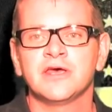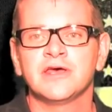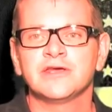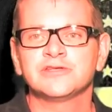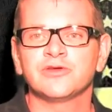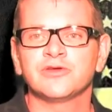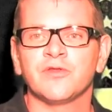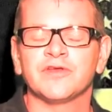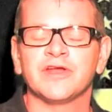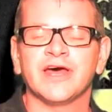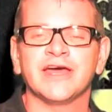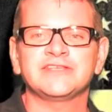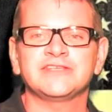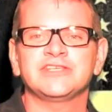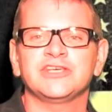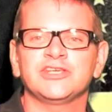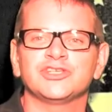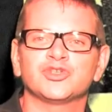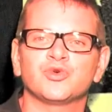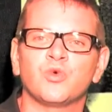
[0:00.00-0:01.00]
So the
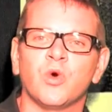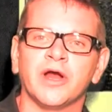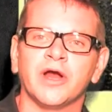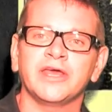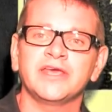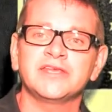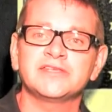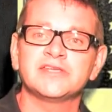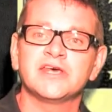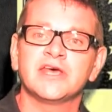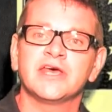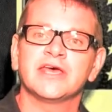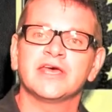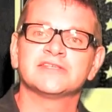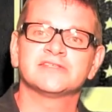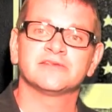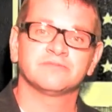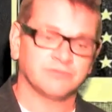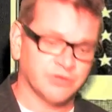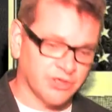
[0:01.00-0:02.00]
1920s
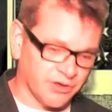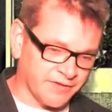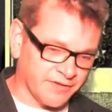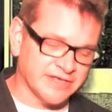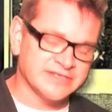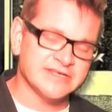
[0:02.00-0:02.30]
is, the